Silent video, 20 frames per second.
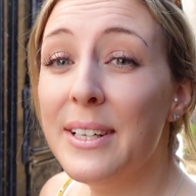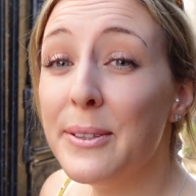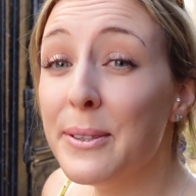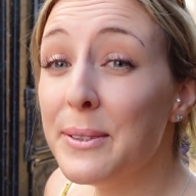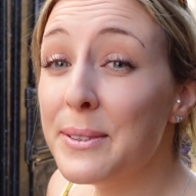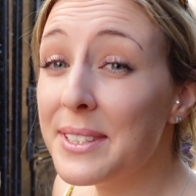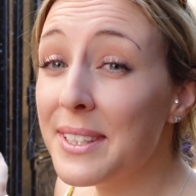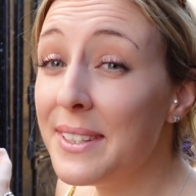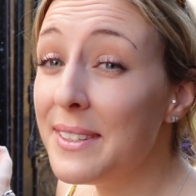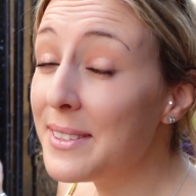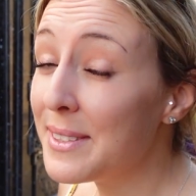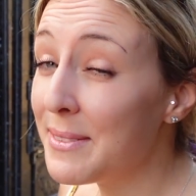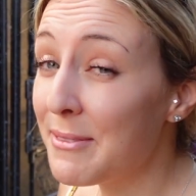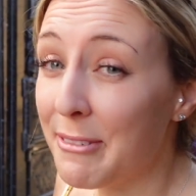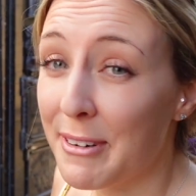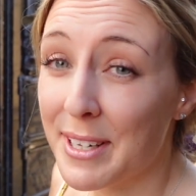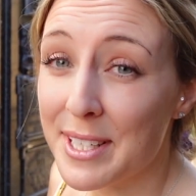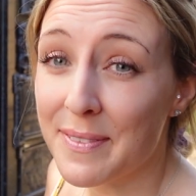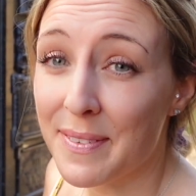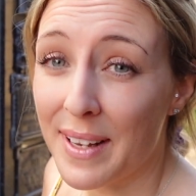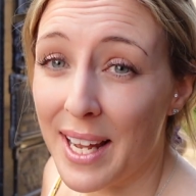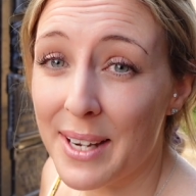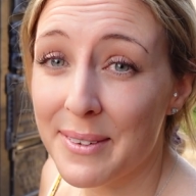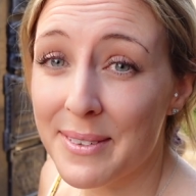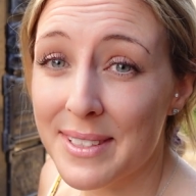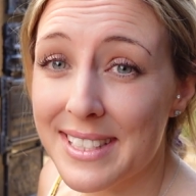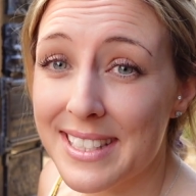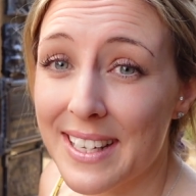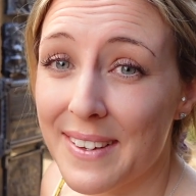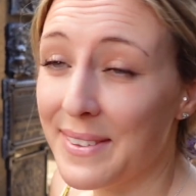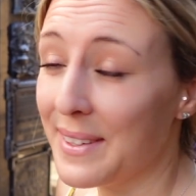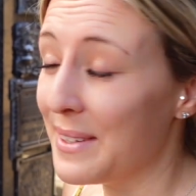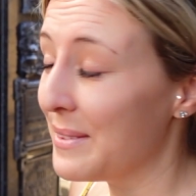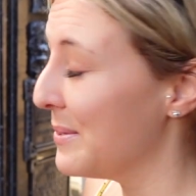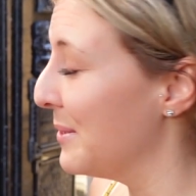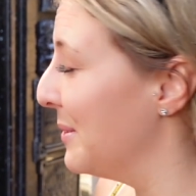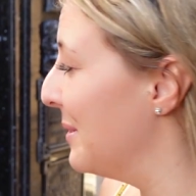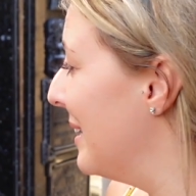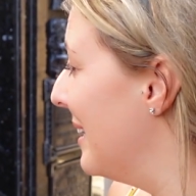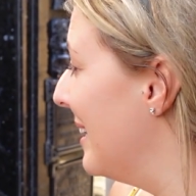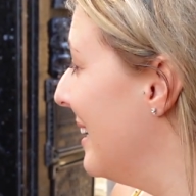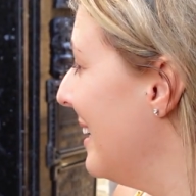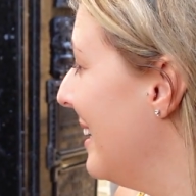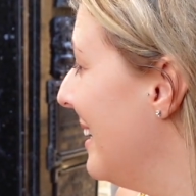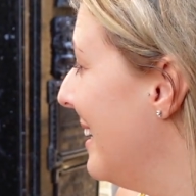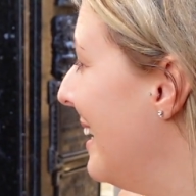Also some fresh flowers down there for her.